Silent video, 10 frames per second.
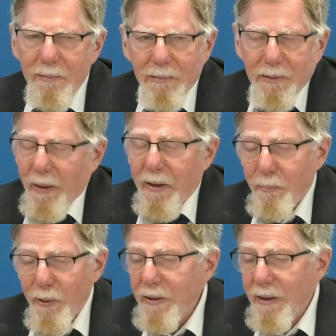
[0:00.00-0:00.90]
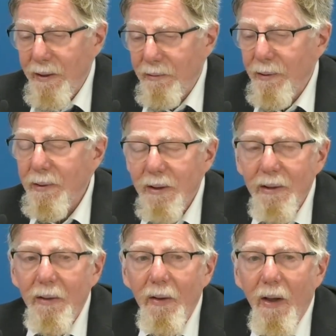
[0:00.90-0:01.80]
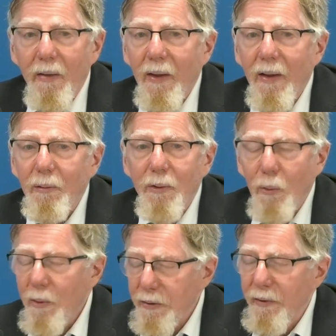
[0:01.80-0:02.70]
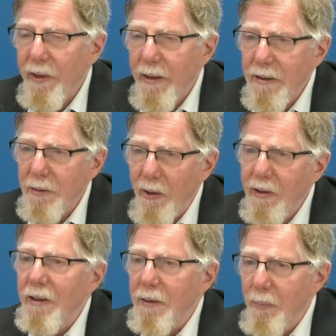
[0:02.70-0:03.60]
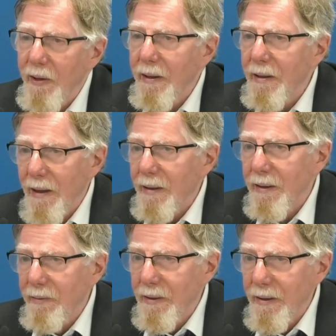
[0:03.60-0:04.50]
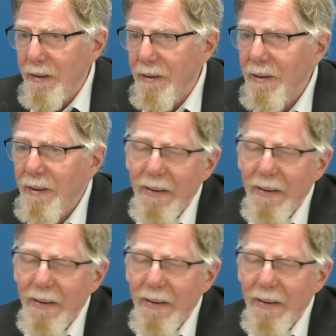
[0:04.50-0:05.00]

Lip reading: speaking personally, of course, I was always very inspired by these activities,